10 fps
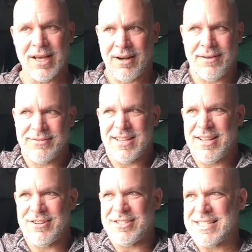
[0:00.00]
And all of a
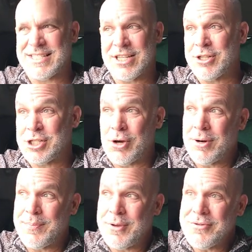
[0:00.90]
sudden, they're just
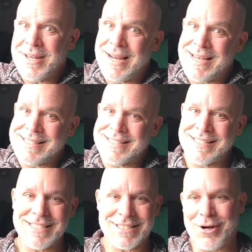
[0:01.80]
showing up euthanized.
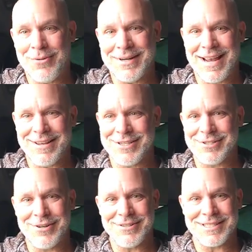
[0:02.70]
Just going down the
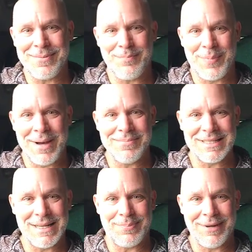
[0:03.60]
street, some bum
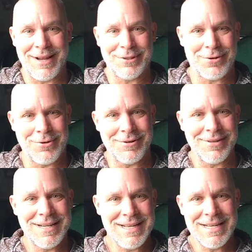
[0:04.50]
sleeping on the corner,
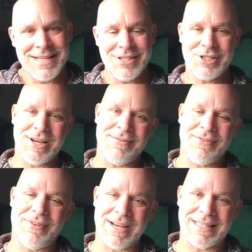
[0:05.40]
shoving a
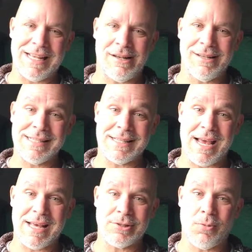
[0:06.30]
fucking needle in his
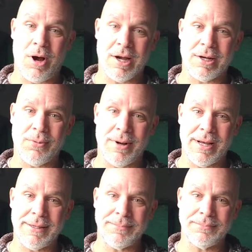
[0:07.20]
ass and walking
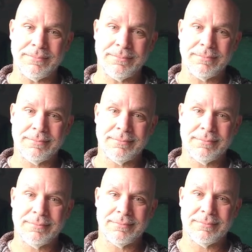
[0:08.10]
away.
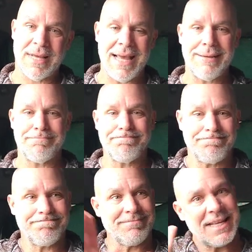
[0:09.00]
Hey,
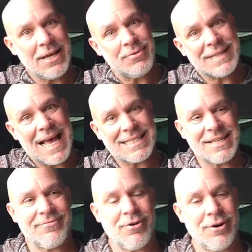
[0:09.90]
he was
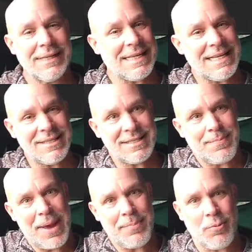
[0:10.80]
asking for it. Here's the
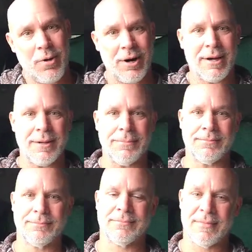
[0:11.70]
paperwork.
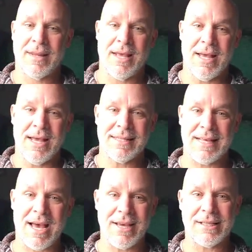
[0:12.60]
Is
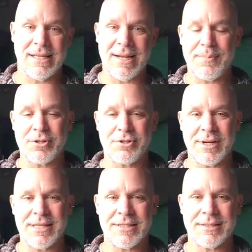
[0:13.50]
that how you clean up your
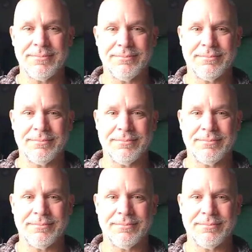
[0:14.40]
streets?